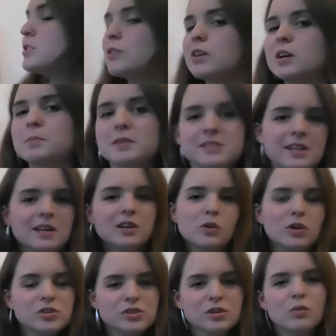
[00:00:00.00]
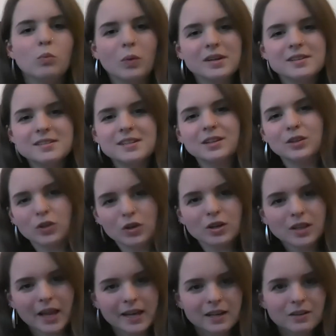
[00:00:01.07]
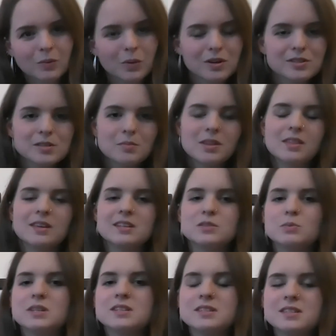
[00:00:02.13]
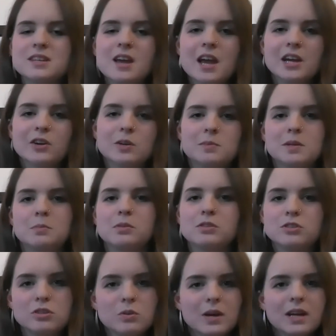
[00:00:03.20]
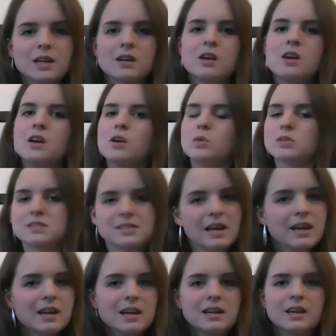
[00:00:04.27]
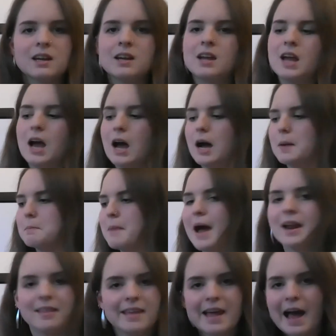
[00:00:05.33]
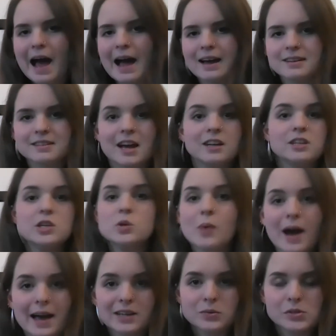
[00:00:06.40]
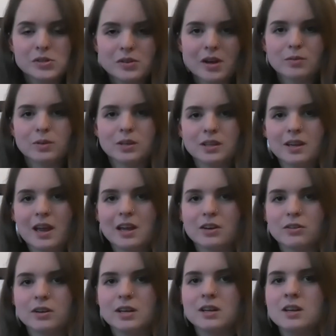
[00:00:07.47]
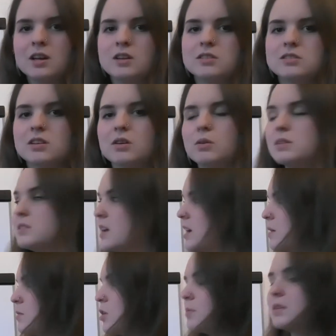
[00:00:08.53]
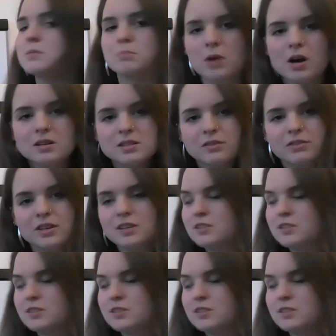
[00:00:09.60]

got up our second question, what does it look like? What are some of the things we see angry people doing or saying? How do they act? How do you act when you get really angry? So take a moment, pause if you need